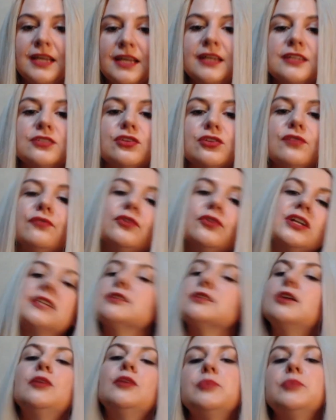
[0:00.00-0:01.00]
So for
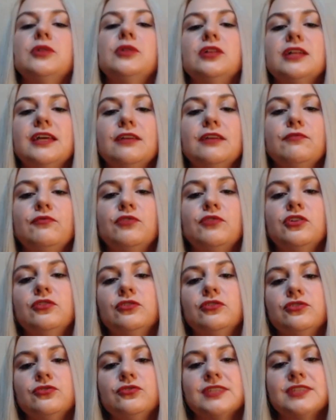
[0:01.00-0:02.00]
example, if you
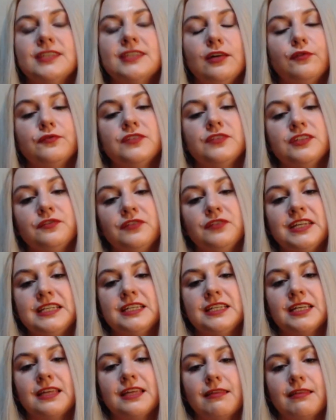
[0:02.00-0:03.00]
do
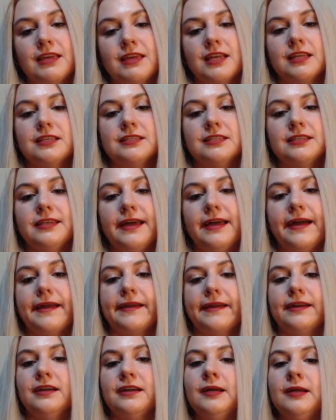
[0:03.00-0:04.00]
self-defeating things,
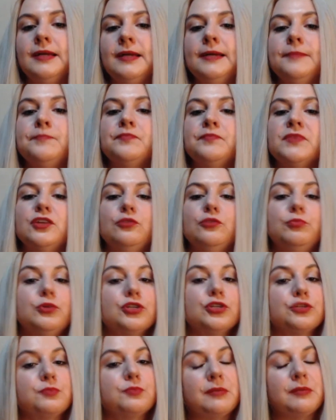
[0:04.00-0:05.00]
like you
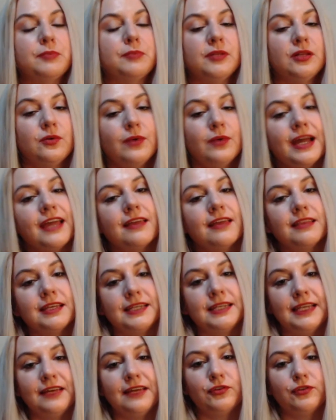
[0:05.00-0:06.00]
push people away that
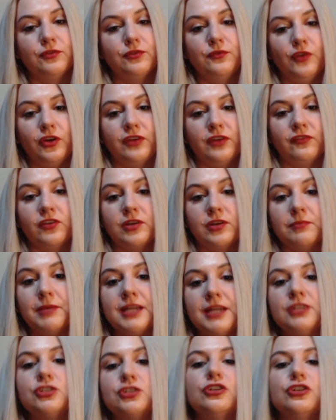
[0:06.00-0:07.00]
love you very, very
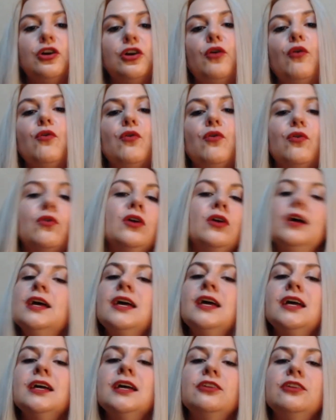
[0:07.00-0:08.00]
much, or
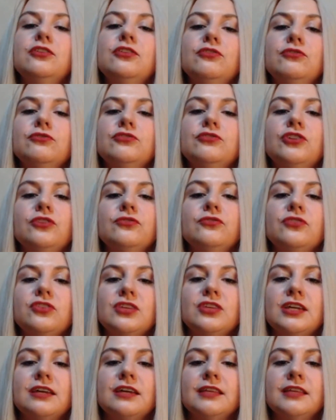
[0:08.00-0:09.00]
you don't
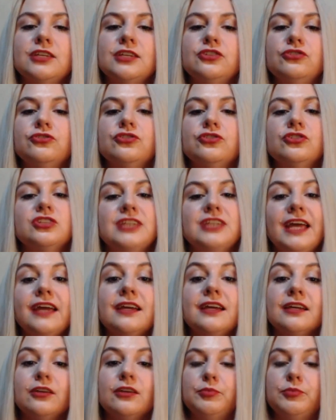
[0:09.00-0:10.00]
think that you should
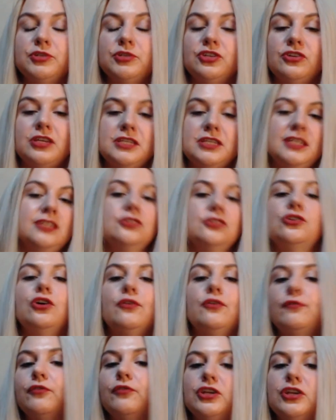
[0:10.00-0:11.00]
take an opportunity to go
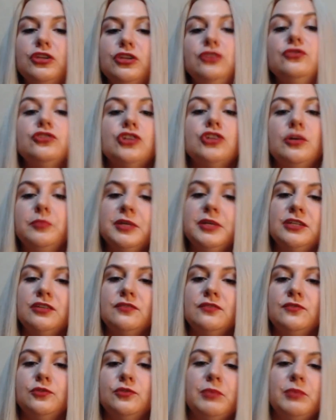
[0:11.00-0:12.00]
for a new job
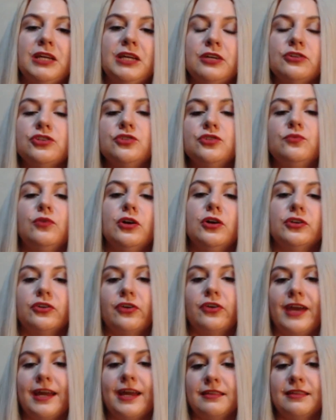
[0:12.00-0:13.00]
interview because you won't
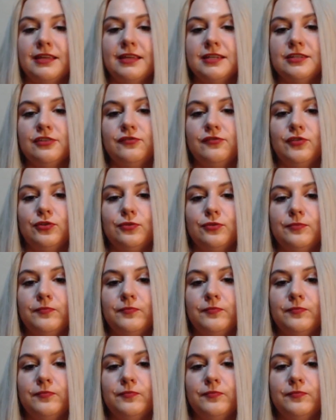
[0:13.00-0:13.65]
crack the interview,